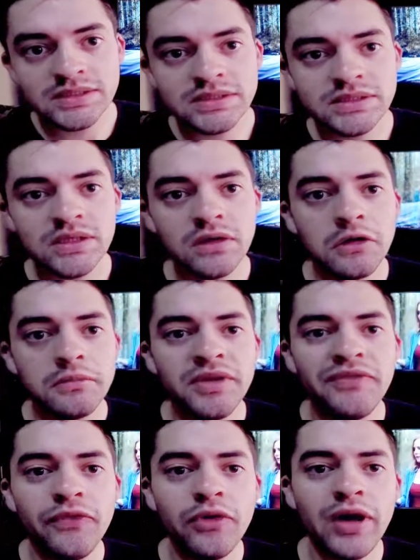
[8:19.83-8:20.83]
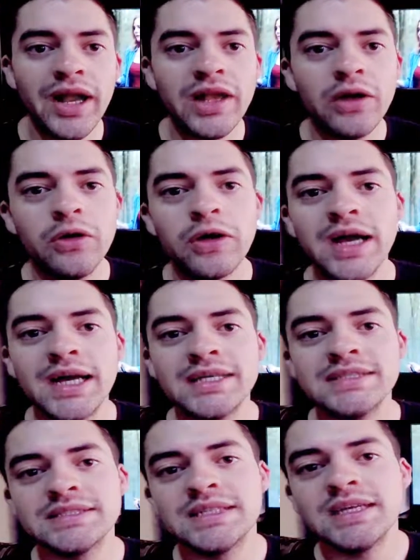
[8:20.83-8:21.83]
So before I go,
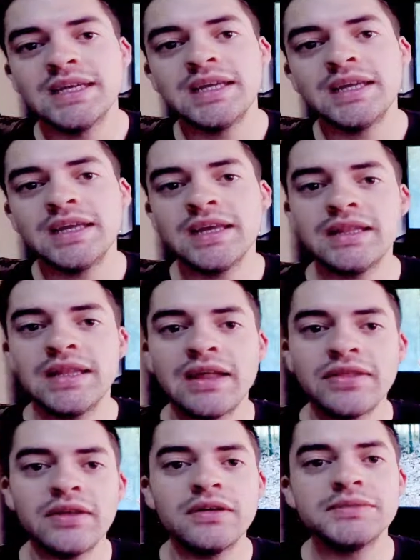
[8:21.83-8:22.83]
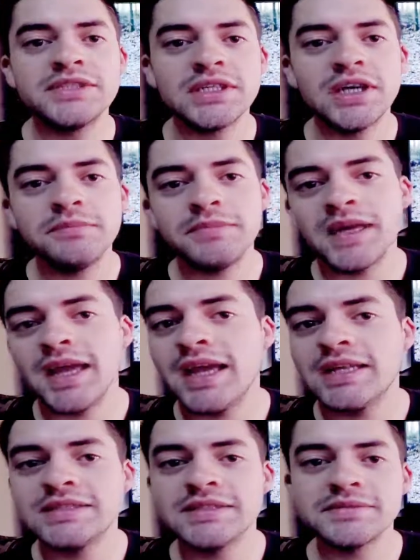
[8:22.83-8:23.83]
guys, hit that thumbs up
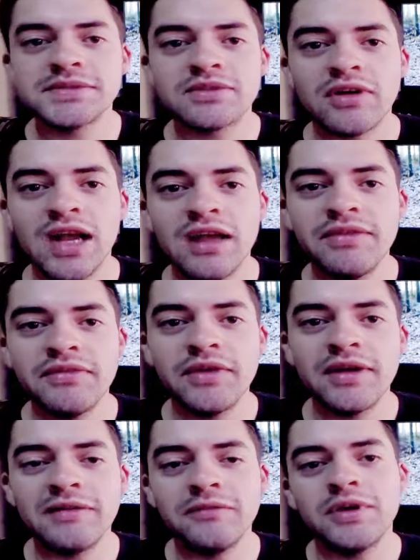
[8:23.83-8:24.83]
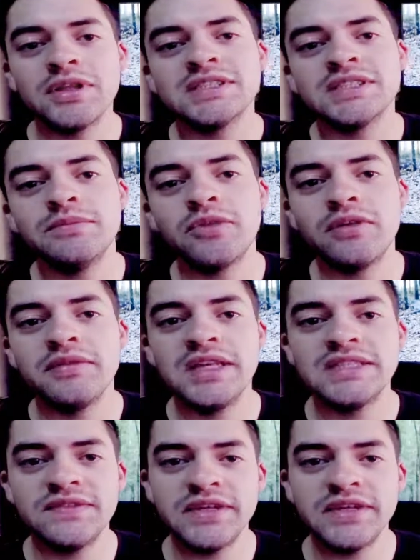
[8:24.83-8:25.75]
and subscribe if you want to see more of these